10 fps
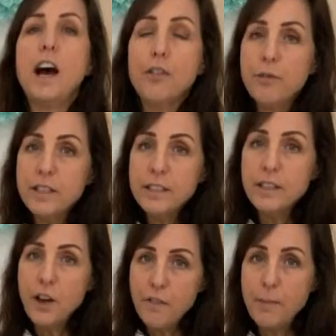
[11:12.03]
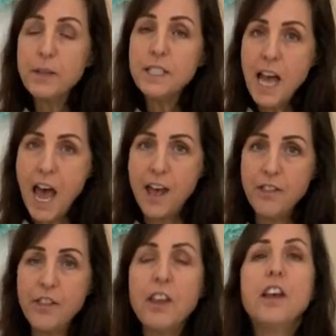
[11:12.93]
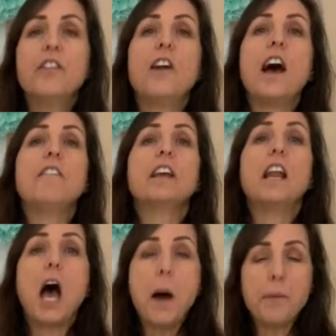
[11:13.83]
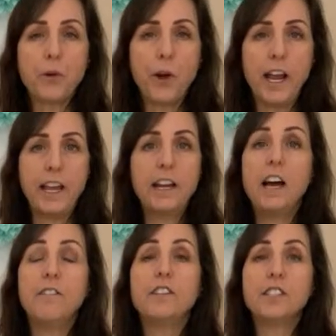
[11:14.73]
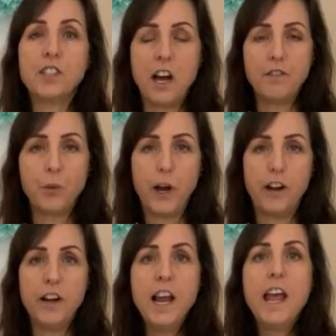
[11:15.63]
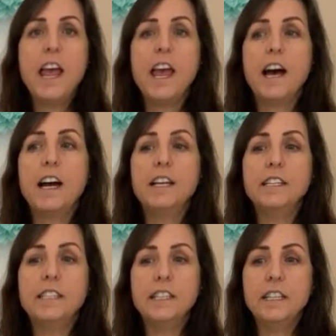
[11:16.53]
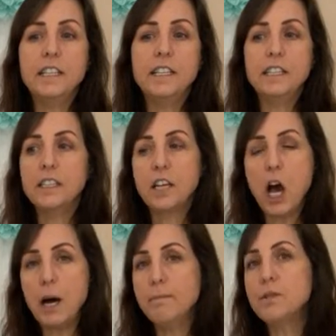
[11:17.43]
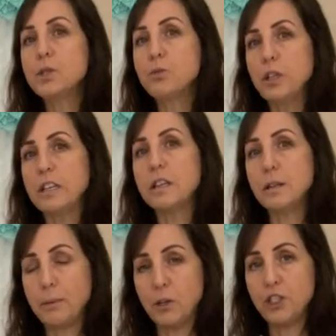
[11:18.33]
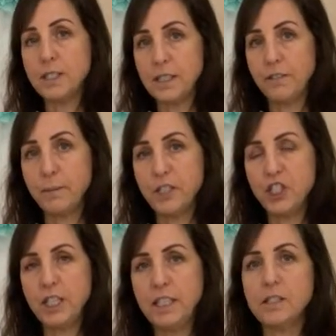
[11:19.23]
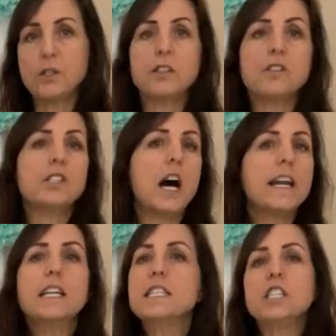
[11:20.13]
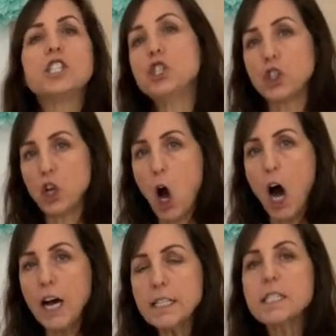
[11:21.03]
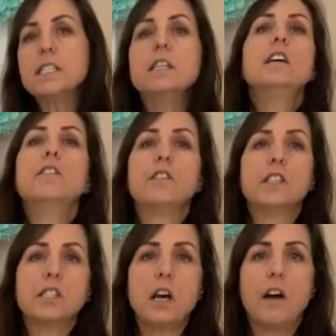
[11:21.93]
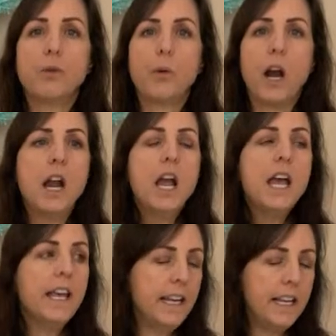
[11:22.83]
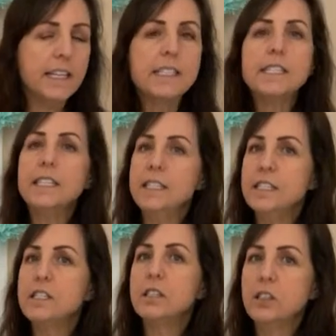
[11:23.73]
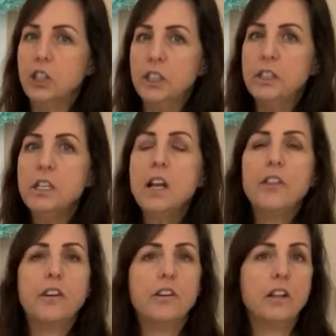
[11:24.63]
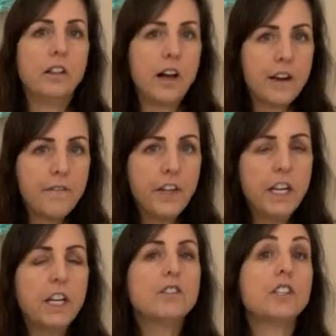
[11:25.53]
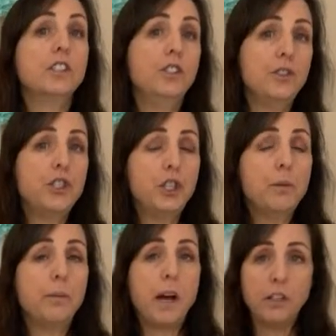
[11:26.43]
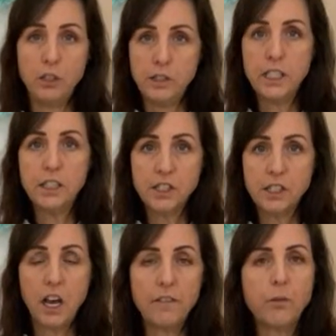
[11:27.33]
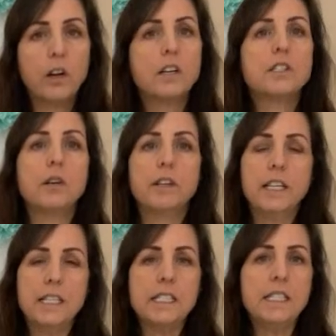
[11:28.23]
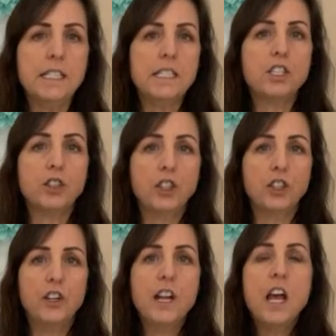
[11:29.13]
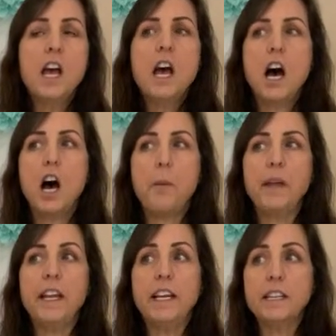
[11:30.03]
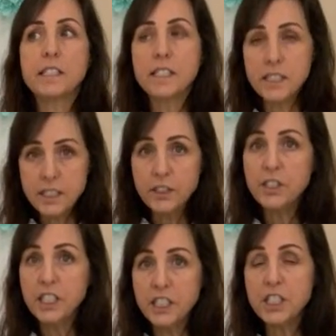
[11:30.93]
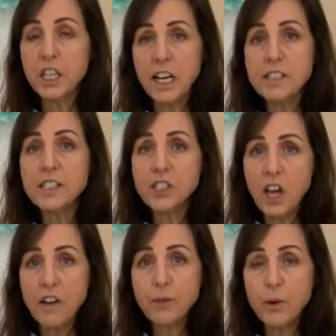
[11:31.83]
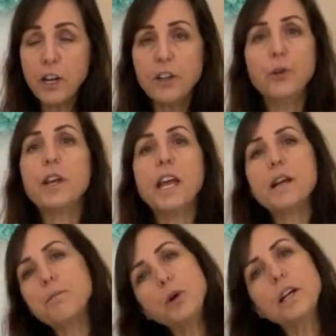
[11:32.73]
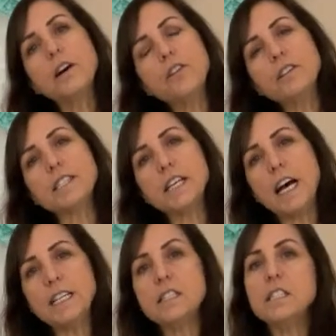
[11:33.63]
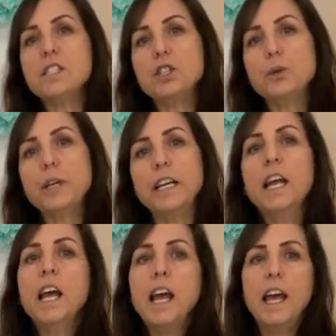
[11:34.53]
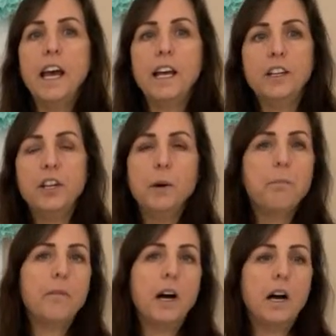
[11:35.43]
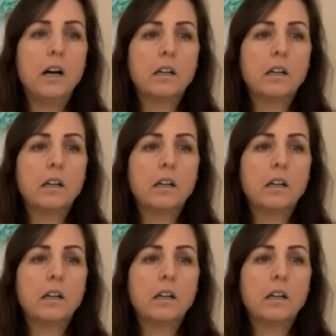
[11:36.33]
through November 10th, they're having an upgrade of the software, and it comes with the purchase of the machine. So there's not an additional cost for the software. It is easy to learn. There are a lot of videos on YouTube about using the software, so it is easy to learn. It is considered digitizing software. You can bring other designs into it and, you know,